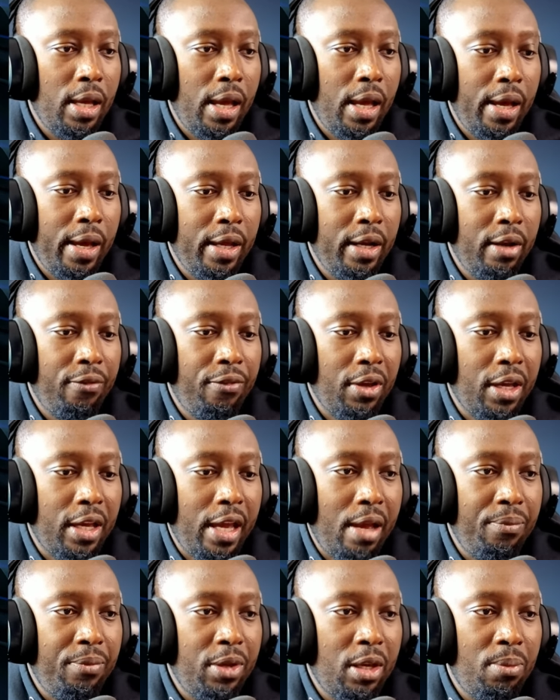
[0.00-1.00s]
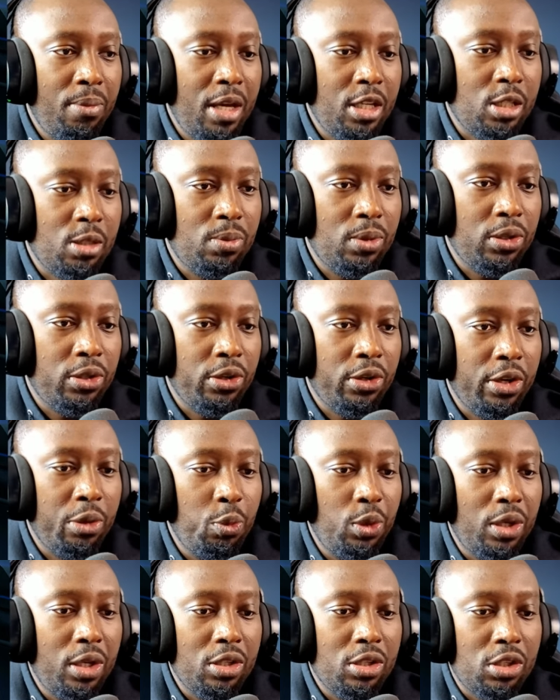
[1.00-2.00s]
and if it can't be a base builder,
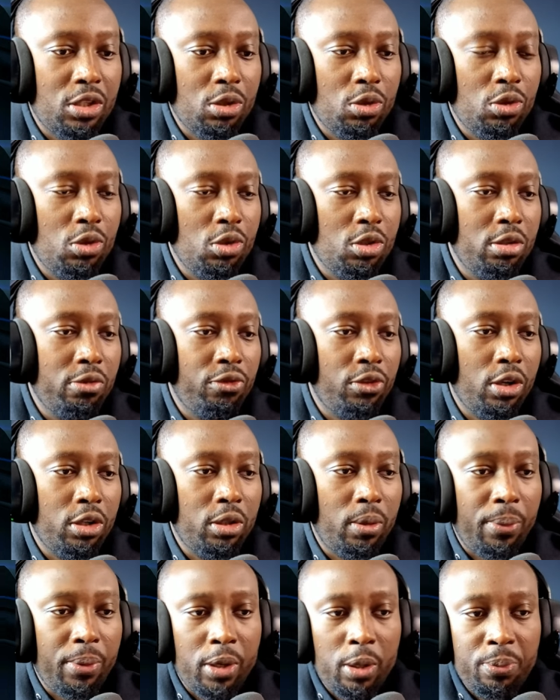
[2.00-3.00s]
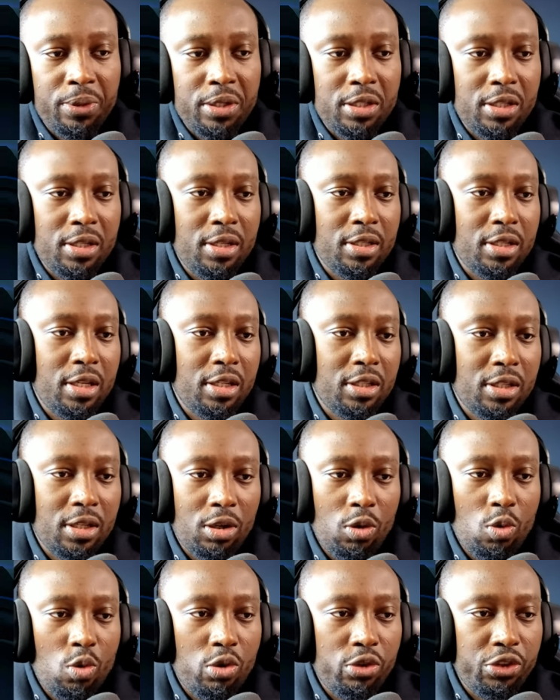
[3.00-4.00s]
we can still use it for other purposes. It's a
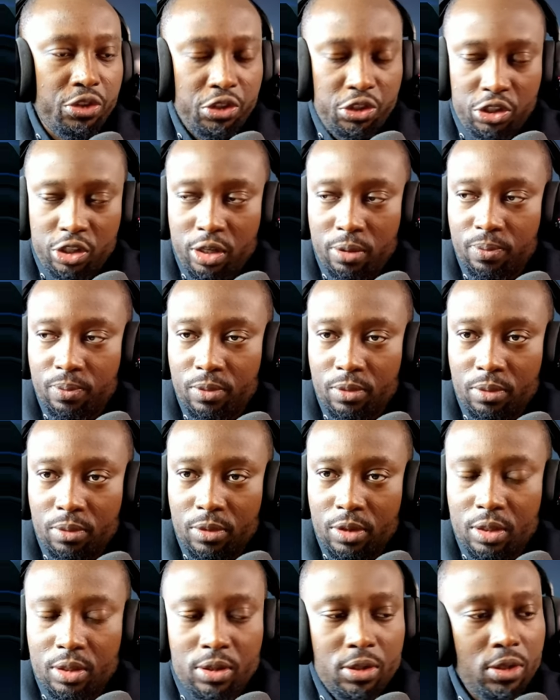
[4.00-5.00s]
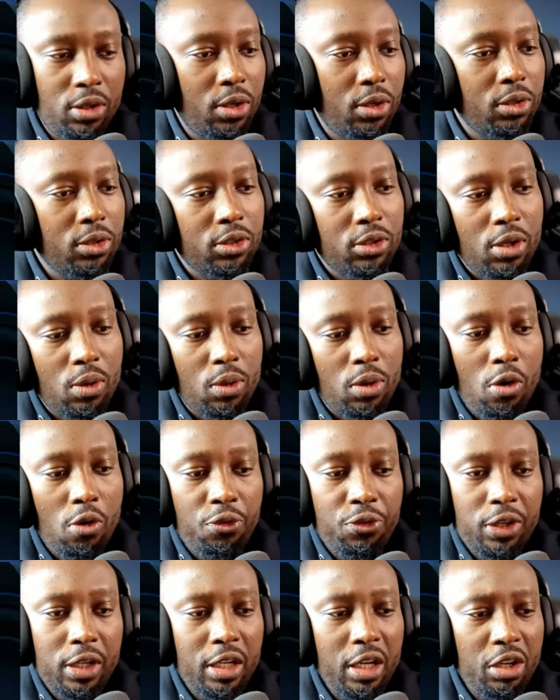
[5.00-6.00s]
gorgeous ship, you know, so
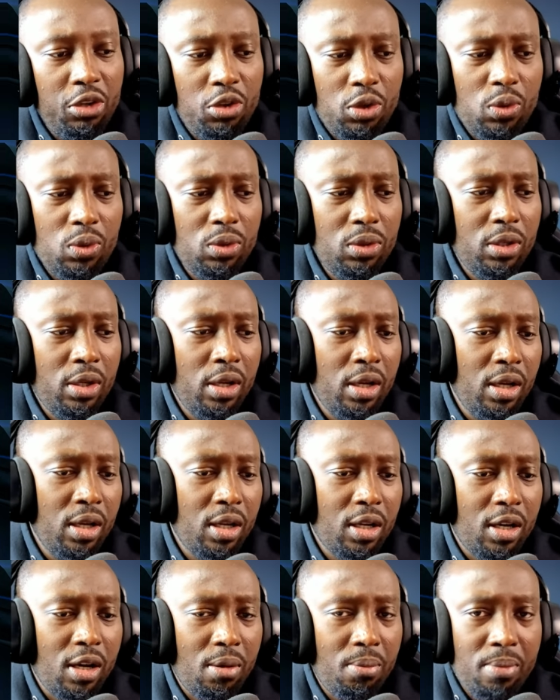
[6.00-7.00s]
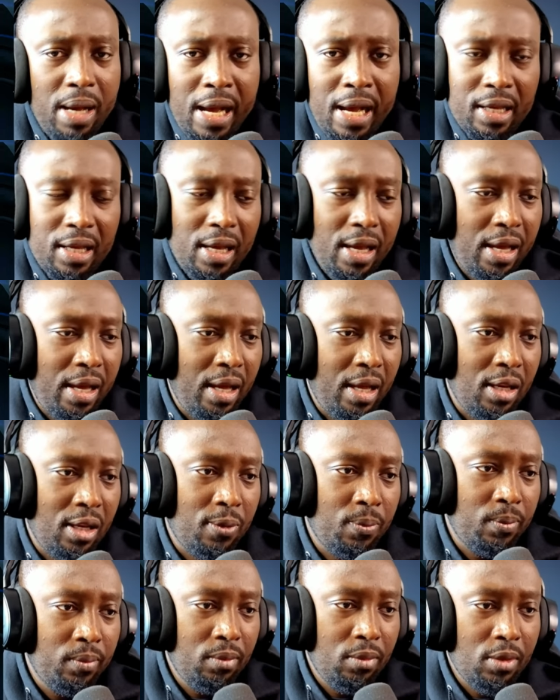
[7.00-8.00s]
hopefully they do come back and
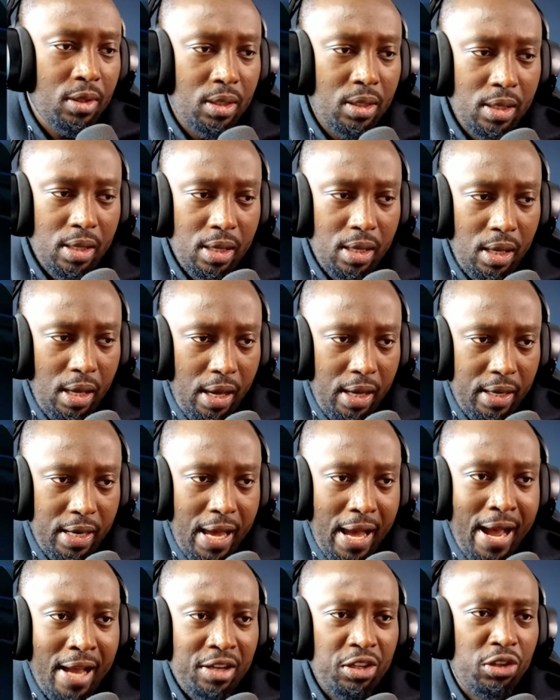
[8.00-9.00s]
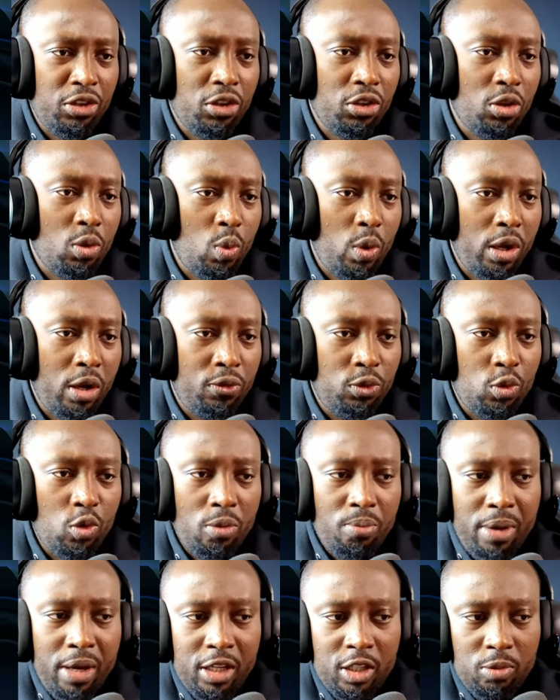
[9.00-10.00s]
and add another way of
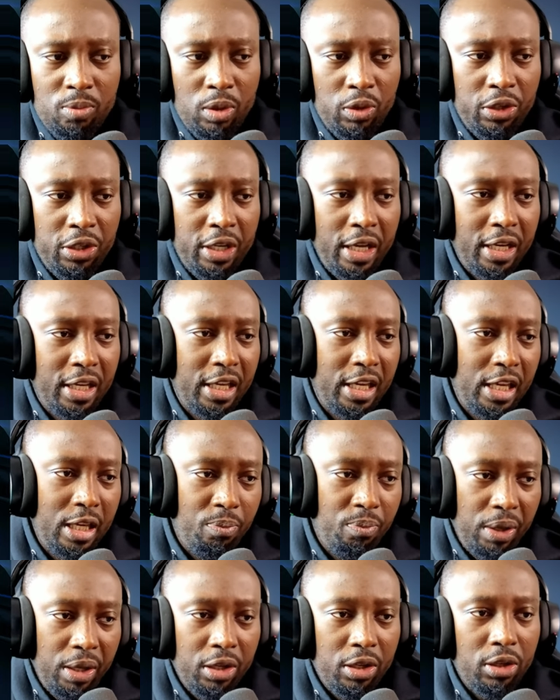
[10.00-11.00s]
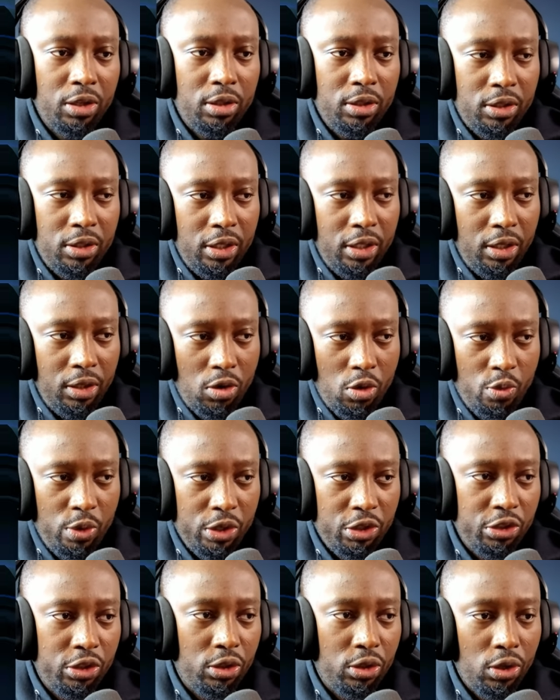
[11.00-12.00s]
doing base building and keeping the the
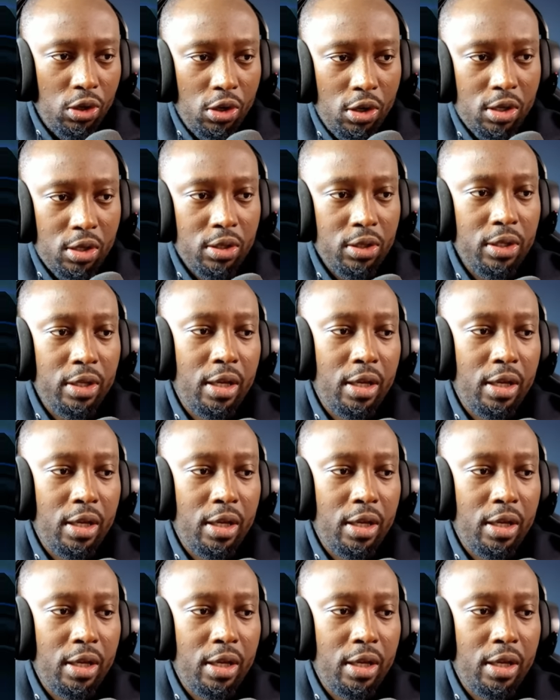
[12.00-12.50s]
original look.